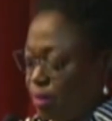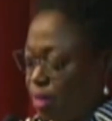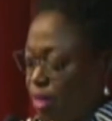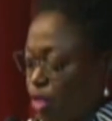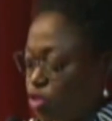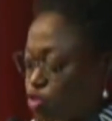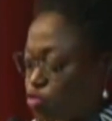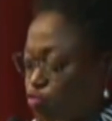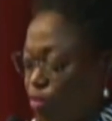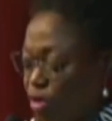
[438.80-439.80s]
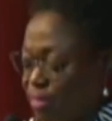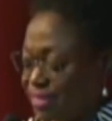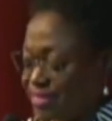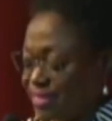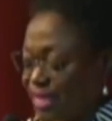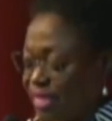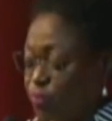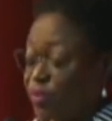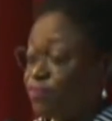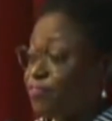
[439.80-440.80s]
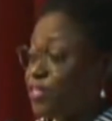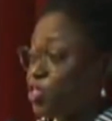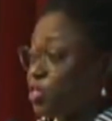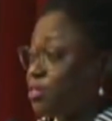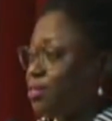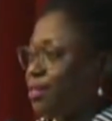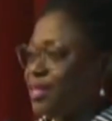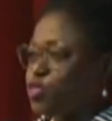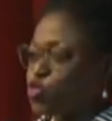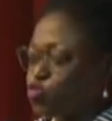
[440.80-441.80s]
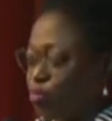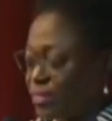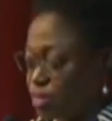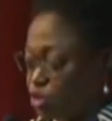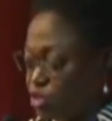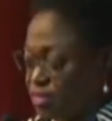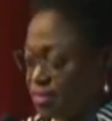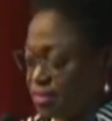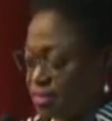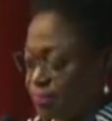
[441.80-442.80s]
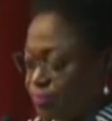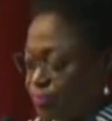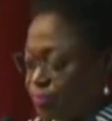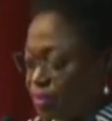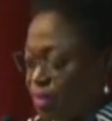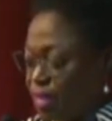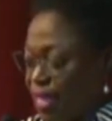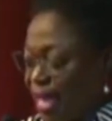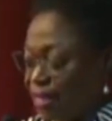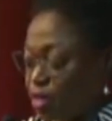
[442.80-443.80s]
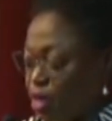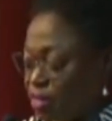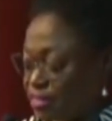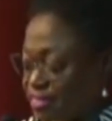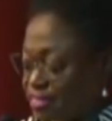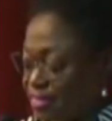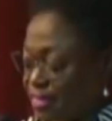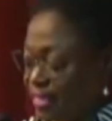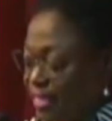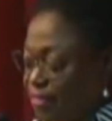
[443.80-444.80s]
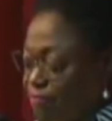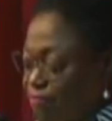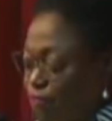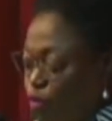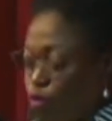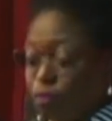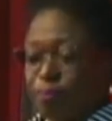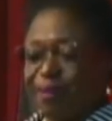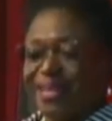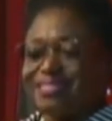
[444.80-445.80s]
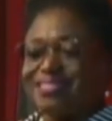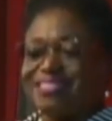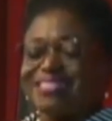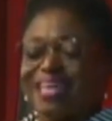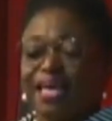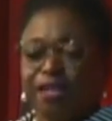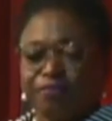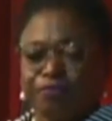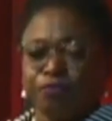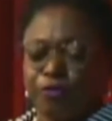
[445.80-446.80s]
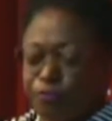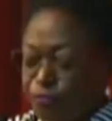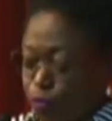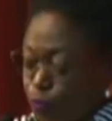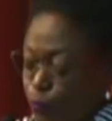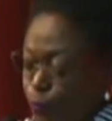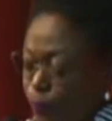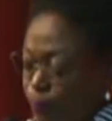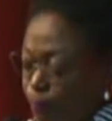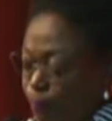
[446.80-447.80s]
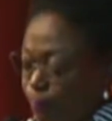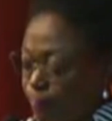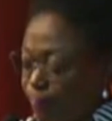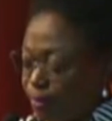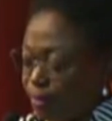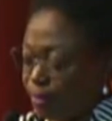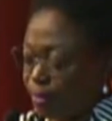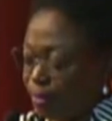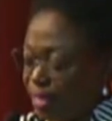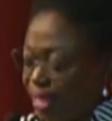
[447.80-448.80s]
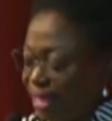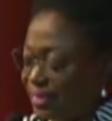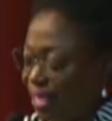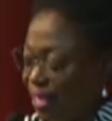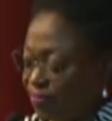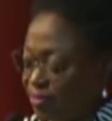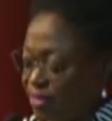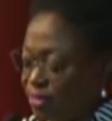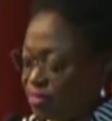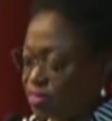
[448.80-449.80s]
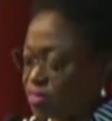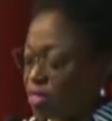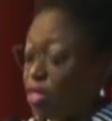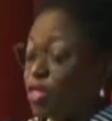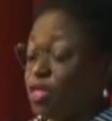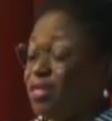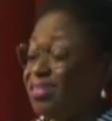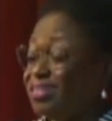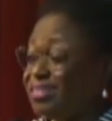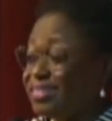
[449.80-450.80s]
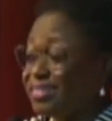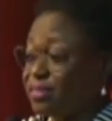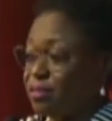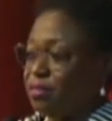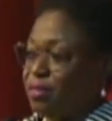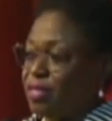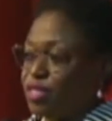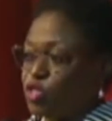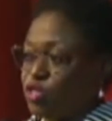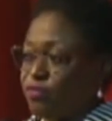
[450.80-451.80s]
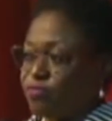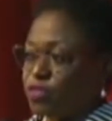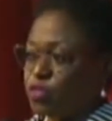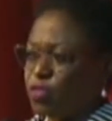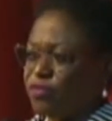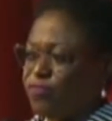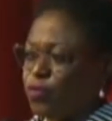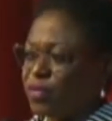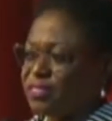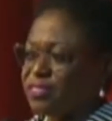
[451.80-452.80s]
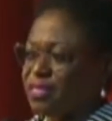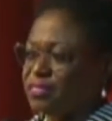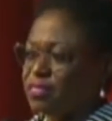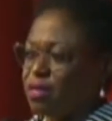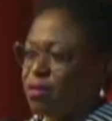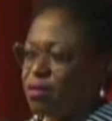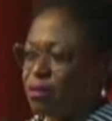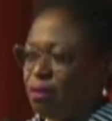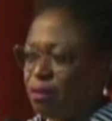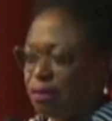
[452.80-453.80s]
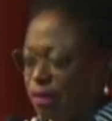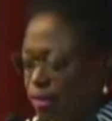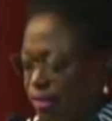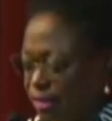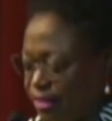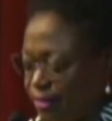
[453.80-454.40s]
Strong design with vision and strategies, and constantly informed by self-review and evidence on learning achieved. So the focus is on learning